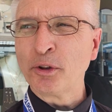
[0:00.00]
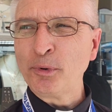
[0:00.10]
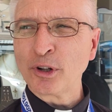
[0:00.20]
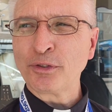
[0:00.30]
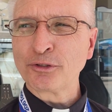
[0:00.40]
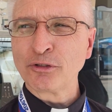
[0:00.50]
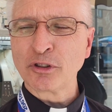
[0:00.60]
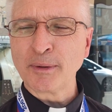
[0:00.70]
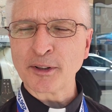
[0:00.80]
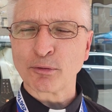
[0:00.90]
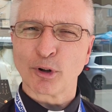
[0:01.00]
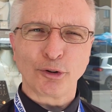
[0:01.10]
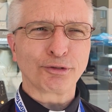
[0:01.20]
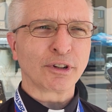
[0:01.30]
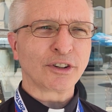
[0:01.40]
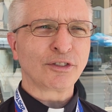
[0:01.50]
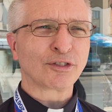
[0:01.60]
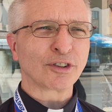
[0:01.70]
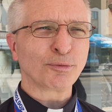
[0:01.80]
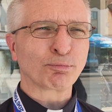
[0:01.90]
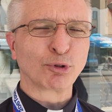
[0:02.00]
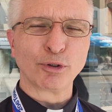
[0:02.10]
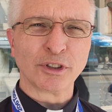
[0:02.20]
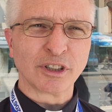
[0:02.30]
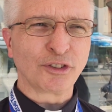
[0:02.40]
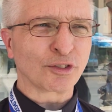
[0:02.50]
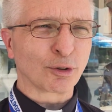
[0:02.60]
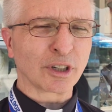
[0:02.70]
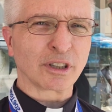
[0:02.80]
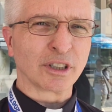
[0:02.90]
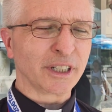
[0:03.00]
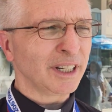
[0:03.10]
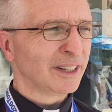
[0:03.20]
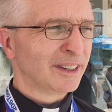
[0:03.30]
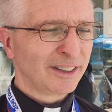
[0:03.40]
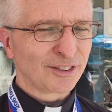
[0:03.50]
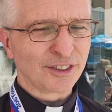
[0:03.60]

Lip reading: Well, the beautiful truth about the rosary, it's proven historically, mm-hmm.